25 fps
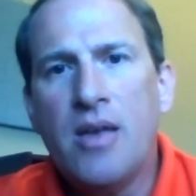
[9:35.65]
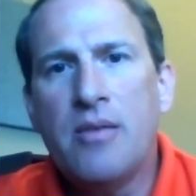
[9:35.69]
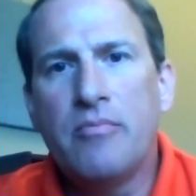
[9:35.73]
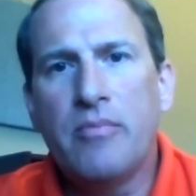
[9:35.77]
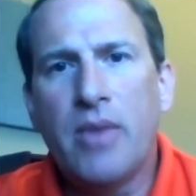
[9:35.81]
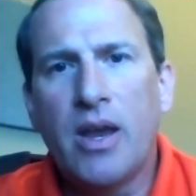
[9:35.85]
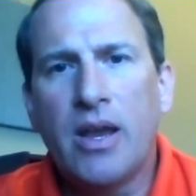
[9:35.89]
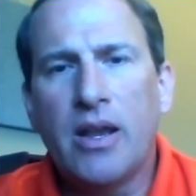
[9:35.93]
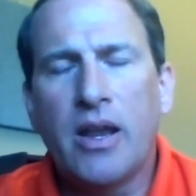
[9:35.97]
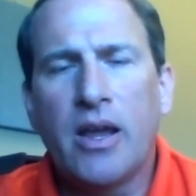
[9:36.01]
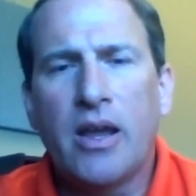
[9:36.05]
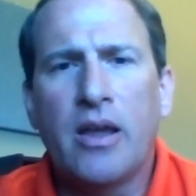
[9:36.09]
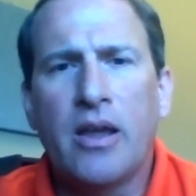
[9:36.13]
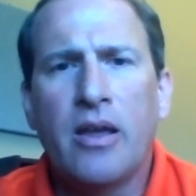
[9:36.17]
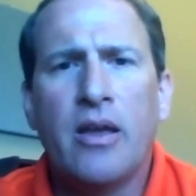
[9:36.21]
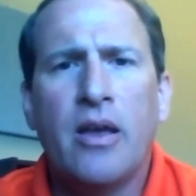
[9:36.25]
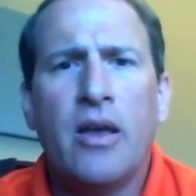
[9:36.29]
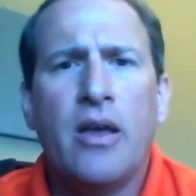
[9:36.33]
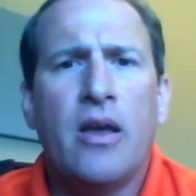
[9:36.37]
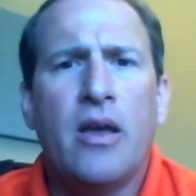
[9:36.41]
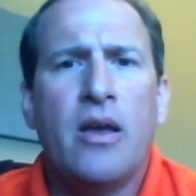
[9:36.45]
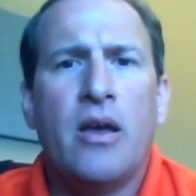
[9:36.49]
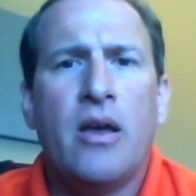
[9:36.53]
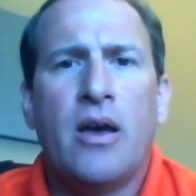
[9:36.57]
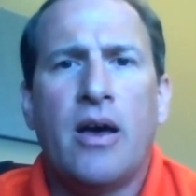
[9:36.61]
Meaning,
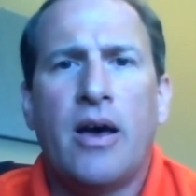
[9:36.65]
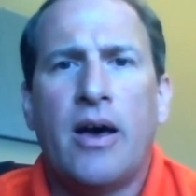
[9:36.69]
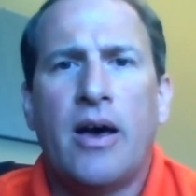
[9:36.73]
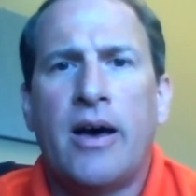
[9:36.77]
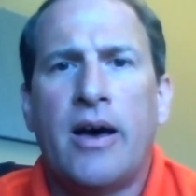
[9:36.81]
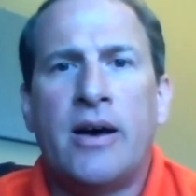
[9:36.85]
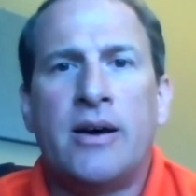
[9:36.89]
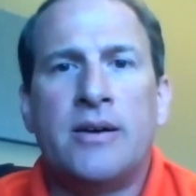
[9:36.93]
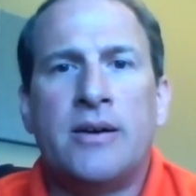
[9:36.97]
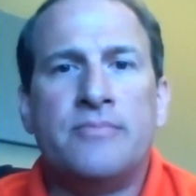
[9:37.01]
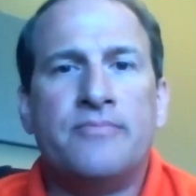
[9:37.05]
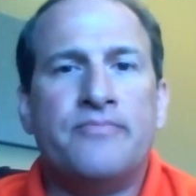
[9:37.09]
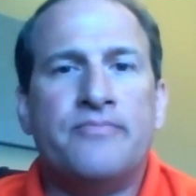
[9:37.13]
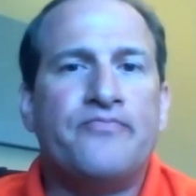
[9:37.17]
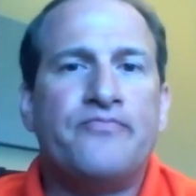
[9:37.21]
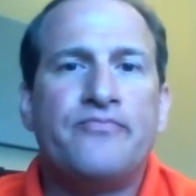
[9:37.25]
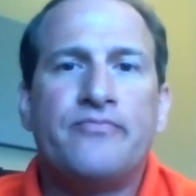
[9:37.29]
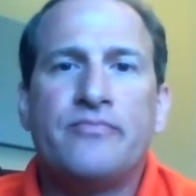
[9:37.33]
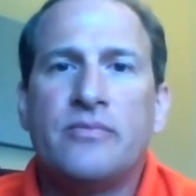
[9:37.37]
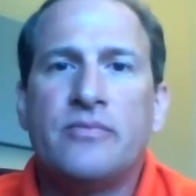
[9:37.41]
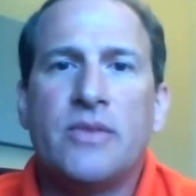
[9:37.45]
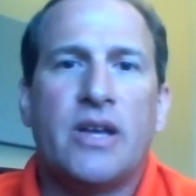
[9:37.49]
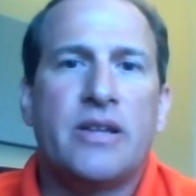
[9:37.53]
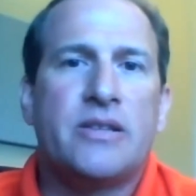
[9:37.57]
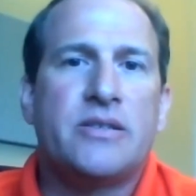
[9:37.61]

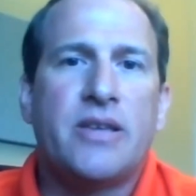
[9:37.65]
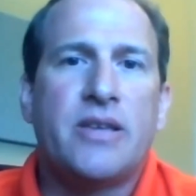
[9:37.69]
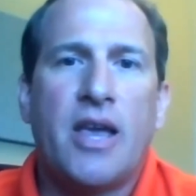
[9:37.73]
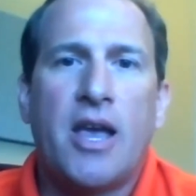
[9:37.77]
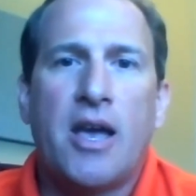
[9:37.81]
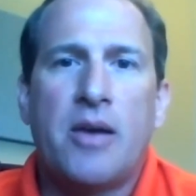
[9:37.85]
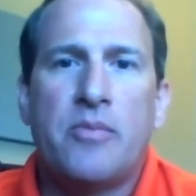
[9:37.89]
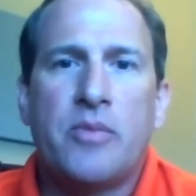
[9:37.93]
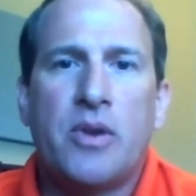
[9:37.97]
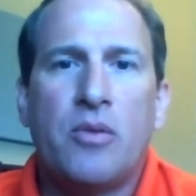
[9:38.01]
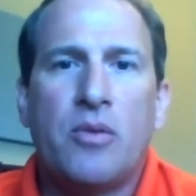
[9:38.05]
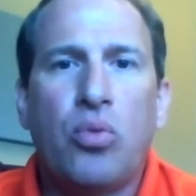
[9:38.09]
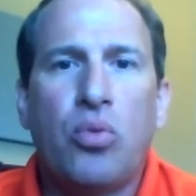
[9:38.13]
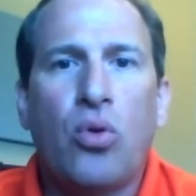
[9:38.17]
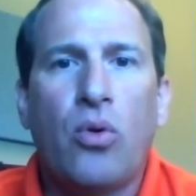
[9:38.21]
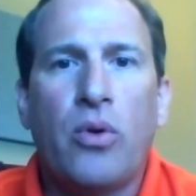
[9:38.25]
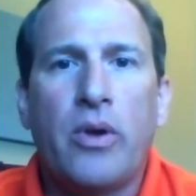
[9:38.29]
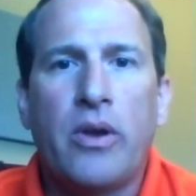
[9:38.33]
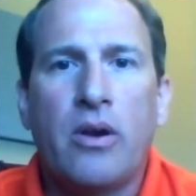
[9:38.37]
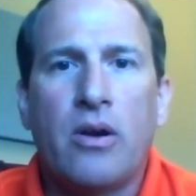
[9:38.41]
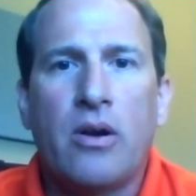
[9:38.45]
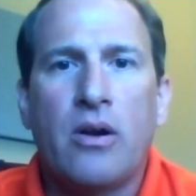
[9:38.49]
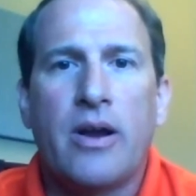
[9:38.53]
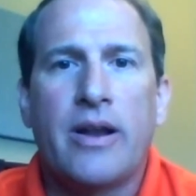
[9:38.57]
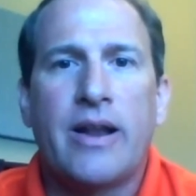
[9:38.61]
let's say I'm an
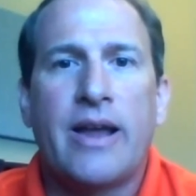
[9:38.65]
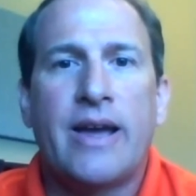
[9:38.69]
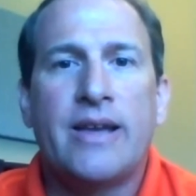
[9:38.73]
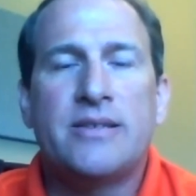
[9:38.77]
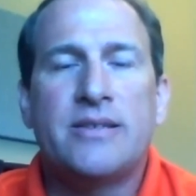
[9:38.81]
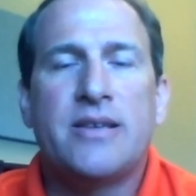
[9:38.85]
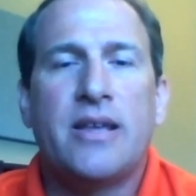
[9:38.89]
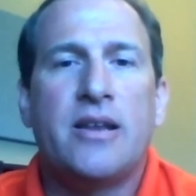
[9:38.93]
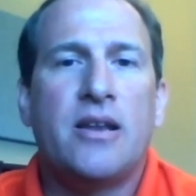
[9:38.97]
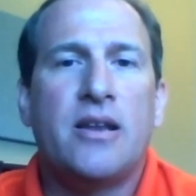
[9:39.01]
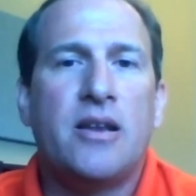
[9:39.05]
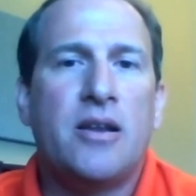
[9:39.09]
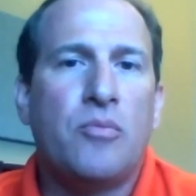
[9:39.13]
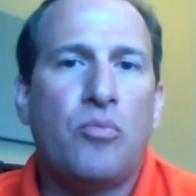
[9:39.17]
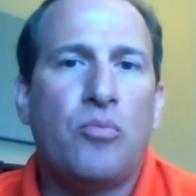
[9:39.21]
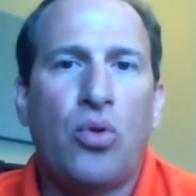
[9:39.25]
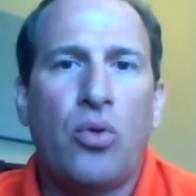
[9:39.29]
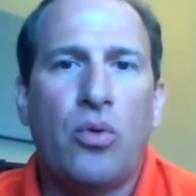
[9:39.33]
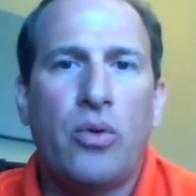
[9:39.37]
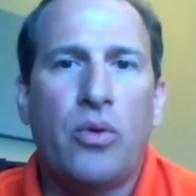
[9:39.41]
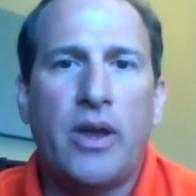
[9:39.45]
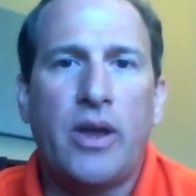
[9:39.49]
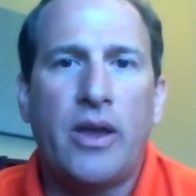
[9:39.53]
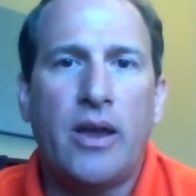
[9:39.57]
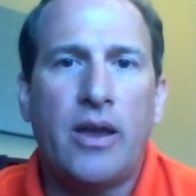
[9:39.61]
employer and I send an
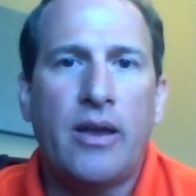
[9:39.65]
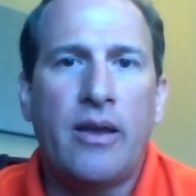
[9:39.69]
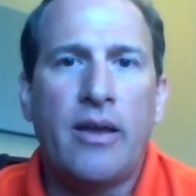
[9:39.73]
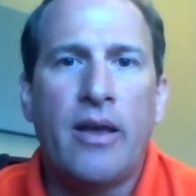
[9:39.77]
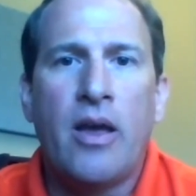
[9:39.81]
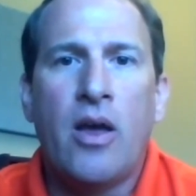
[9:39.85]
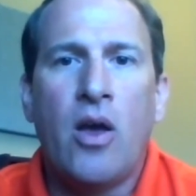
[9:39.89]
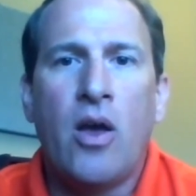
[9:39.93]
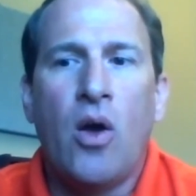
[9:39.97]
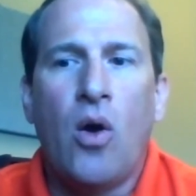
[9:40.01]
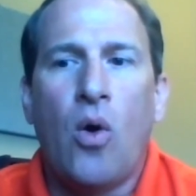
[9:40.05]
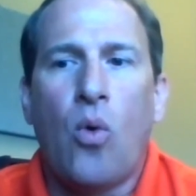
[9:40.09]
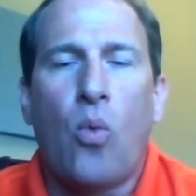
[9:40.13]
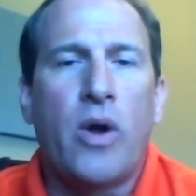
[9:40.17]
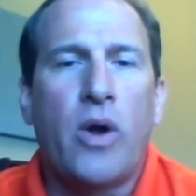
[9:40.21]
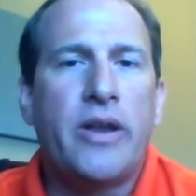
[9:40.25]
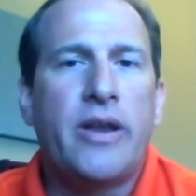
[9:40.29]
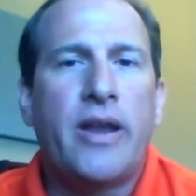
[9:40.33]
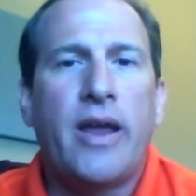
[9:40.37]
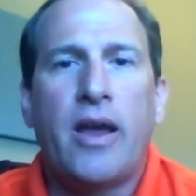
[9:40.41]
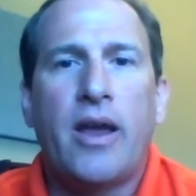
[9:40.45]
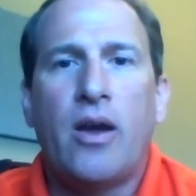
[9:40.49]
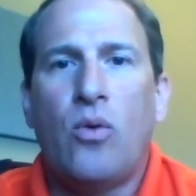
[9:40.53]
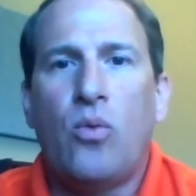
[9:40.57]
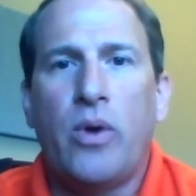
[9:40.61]
employee
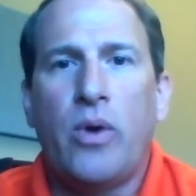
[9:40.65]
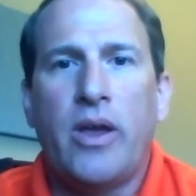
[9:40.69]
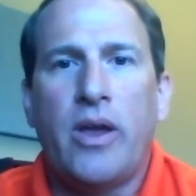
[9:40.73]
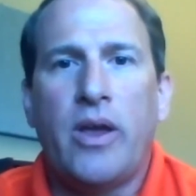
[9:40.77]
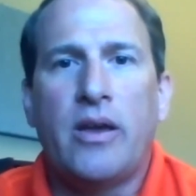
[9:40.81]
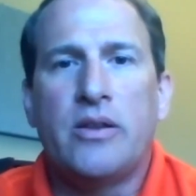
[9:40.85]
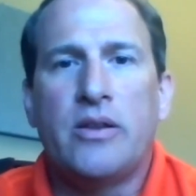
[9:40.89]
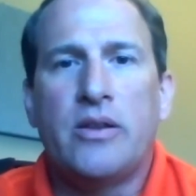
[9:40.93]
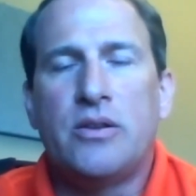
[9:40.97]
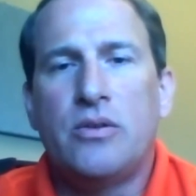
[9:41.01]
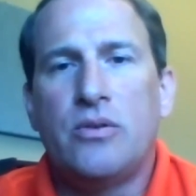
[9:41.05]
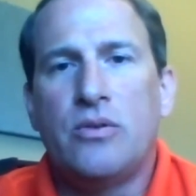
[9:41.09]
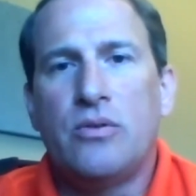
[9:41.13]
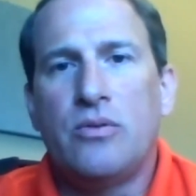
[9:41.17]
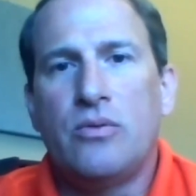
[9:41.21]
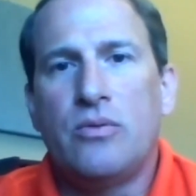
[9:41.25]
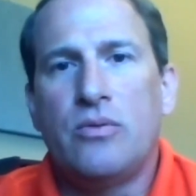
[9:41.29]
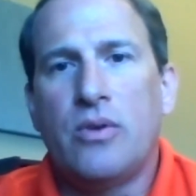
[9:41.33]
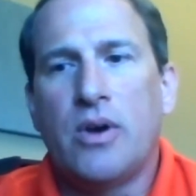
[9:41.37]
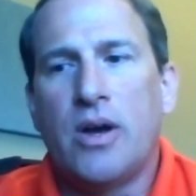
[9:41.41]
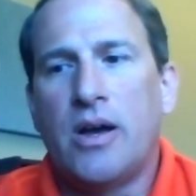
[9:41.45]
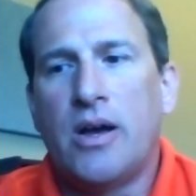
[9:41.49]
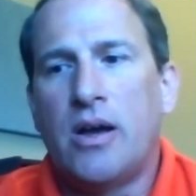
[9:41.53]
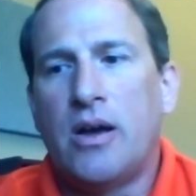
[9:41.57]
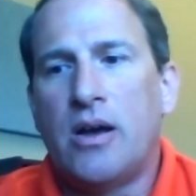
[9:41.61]
1 day a week
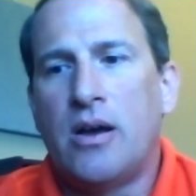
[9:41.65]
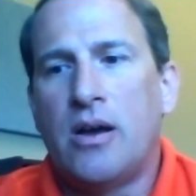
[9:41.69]
to